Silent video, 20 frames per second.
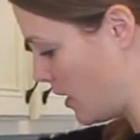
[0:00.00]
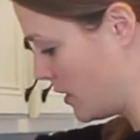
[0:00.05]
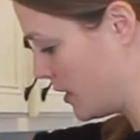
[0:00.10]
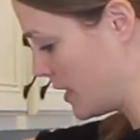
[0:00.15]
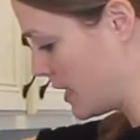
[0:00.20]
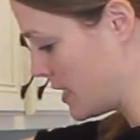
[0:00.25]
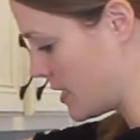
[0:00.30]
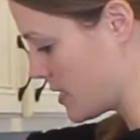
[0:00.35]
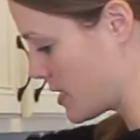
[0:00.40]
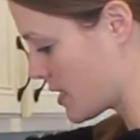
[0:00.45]

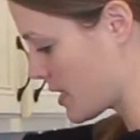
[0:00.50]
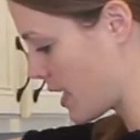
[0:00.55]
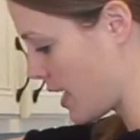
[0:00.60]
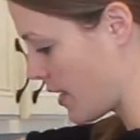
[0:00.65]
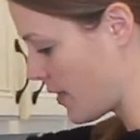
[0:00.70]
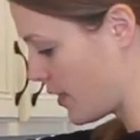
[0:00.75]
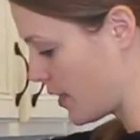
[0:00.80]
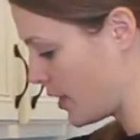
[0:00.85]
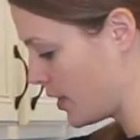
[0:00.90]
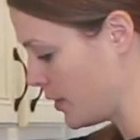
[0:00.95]
all in
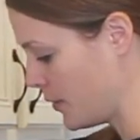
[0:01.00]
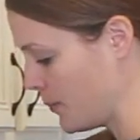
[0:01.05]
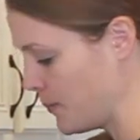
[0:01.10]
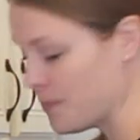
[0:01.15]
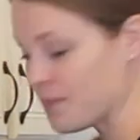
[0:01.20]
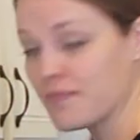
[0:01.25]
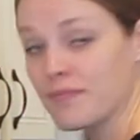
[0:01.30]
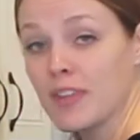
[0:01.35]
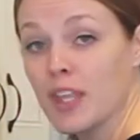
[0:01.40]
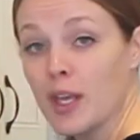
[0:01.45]
together,
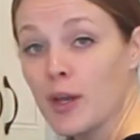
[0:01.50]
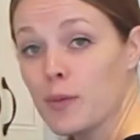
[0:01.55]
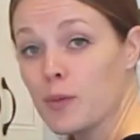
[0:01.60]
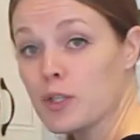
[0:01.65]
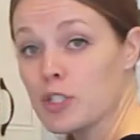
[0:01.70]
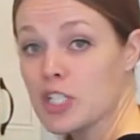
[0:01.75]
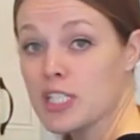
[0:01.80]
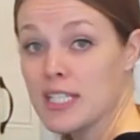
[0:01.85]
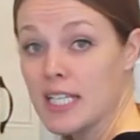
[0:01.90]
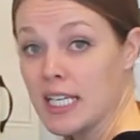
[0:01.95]

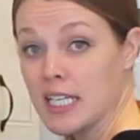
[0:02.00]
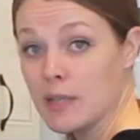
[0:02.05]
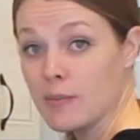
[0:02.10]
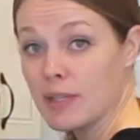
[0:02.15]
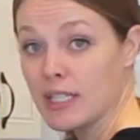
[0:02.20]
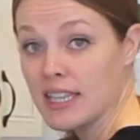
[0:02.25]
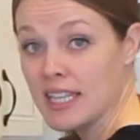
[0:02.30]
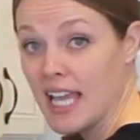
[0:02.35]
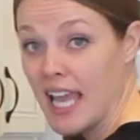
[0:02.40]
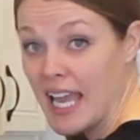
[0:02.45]
we're just going to
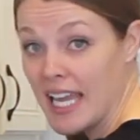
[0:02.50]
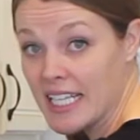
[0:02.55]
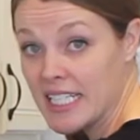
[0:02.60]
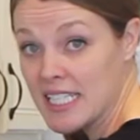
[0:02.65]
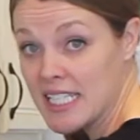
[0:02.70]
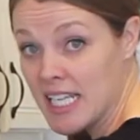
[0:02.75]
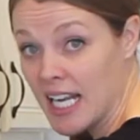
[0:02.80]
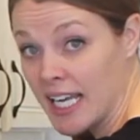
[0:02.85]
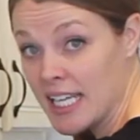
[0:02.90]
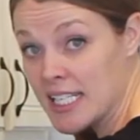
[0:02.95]
beat the
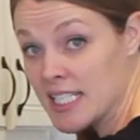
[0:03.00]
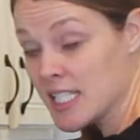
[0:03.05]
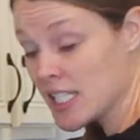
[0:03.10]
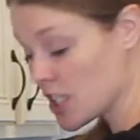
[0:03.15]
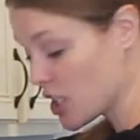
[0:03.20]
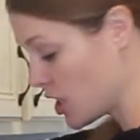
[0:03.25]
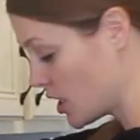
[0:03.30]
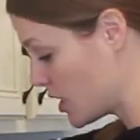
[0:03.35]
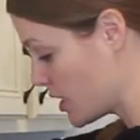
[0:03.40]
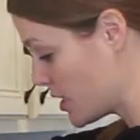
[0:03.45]
eggs nice
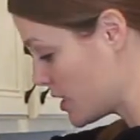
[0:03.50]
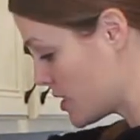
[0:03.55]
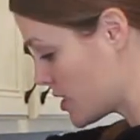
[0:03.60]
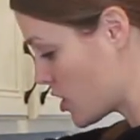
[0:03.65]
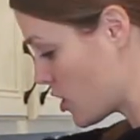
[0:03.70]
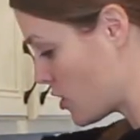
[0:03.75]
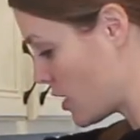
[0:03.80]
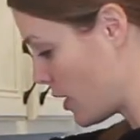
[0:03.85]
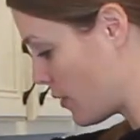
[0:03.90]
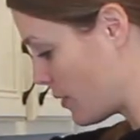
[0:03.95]
and good
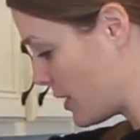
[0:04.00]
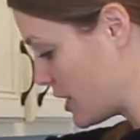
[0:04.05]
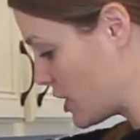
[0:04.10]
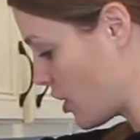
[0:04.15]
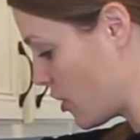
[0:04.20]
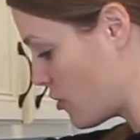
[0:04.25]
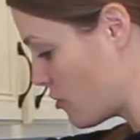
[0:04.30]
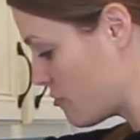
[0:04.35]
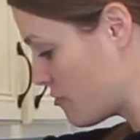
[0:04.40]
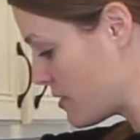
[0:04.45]
so that we
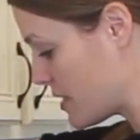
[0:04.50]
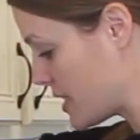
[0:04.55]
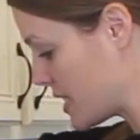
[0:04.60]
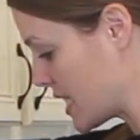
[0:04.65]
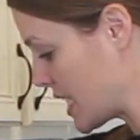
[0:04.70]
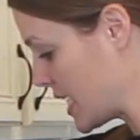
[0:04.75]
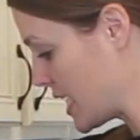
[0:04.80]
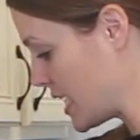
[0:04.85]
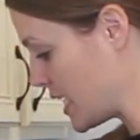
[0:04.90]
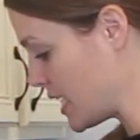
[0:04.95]
don't
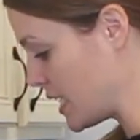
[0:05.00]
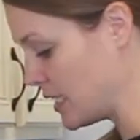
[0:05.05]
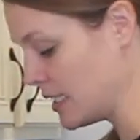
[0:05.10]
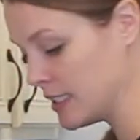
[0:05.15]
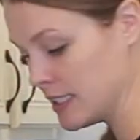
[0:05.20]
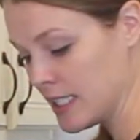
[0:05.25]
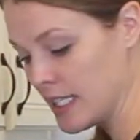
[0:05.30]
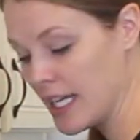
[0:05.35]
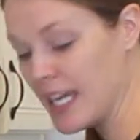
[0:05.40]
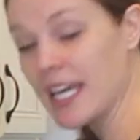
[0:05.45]

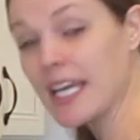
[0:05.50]
see